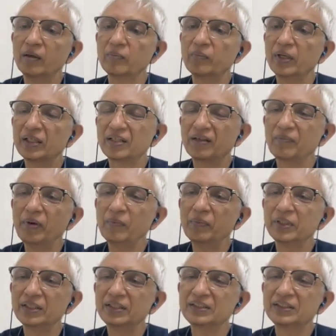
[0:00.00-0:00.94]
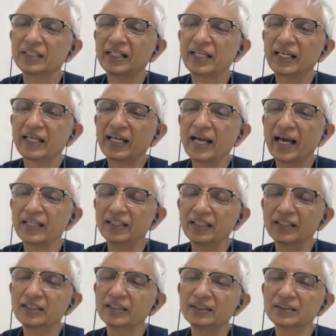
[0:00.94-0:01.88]
But remember, these
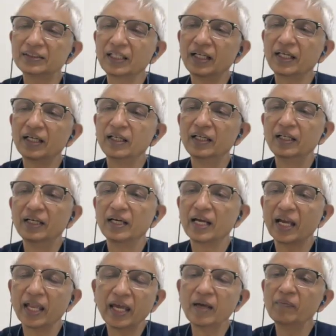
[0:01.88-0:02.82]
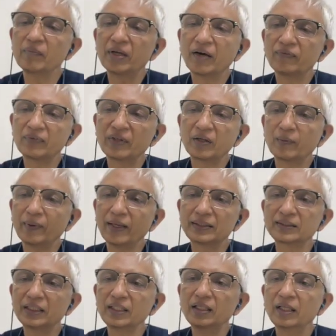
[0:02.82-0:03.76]
catheters are named after a
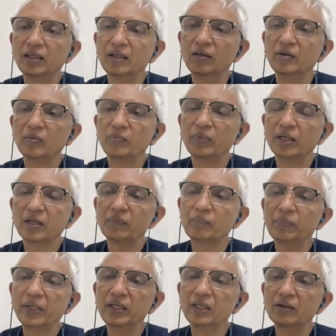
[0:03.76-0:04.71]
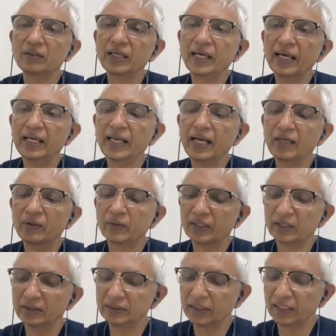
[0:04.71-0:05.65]
vessel, but depending on the anatomy, you
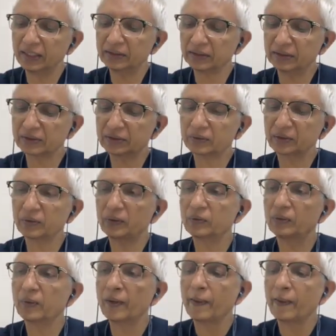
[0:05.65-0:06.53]
can change it. So